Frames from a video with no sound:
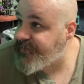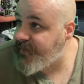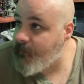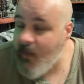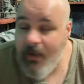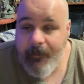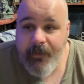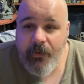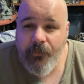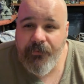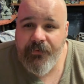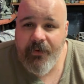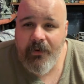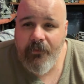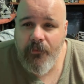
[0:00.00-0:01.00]
in my builds
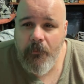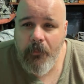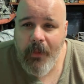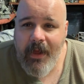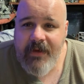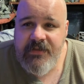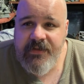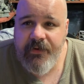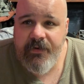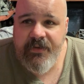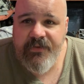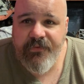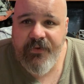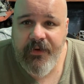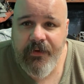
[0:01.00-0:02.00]
that are from Black Series
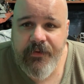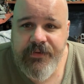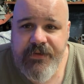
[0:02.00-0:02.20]
figures,